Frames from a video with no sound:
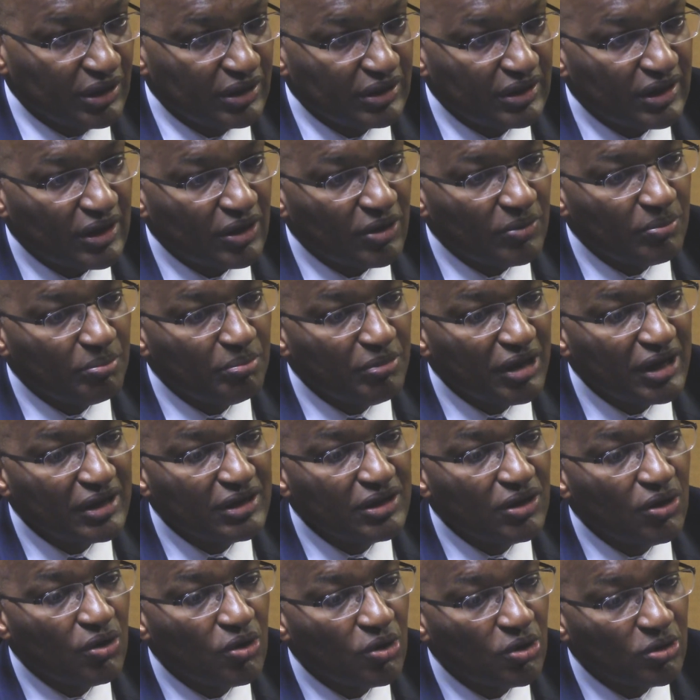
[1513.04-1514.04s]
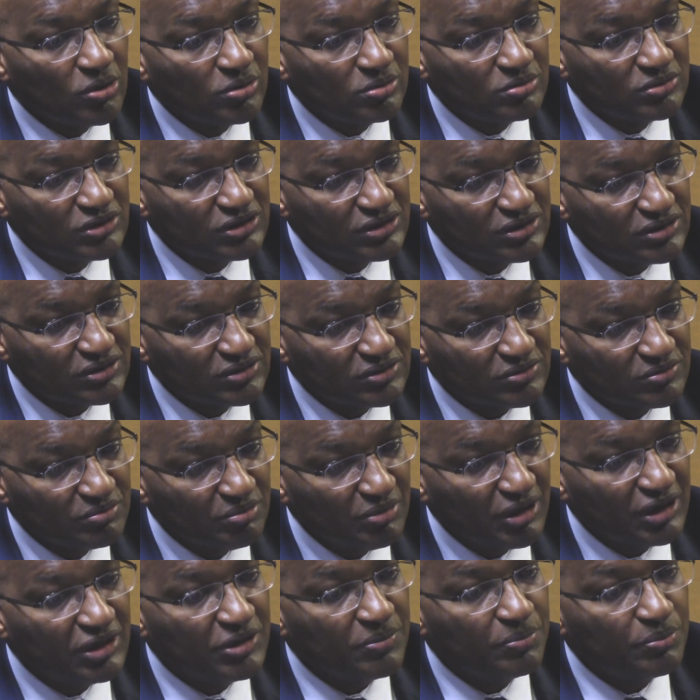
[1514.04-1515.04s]
Now, many homes,
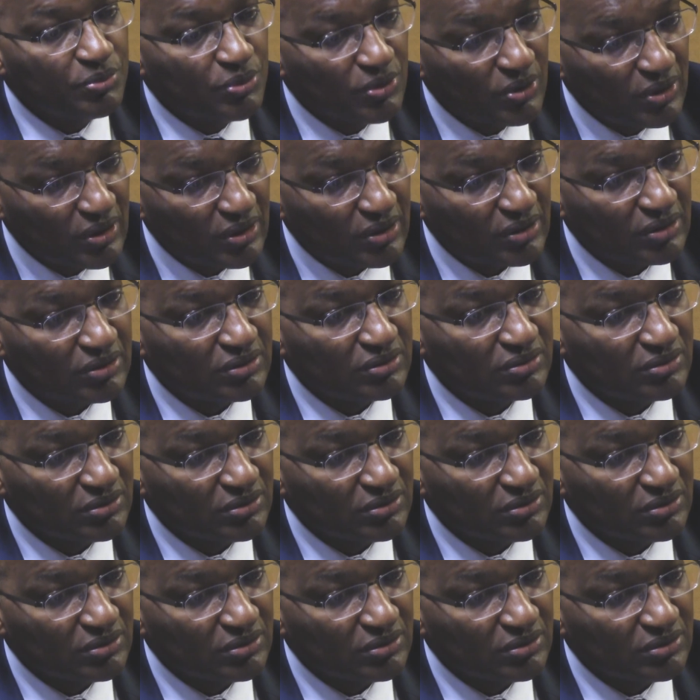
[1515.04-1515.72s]
many poor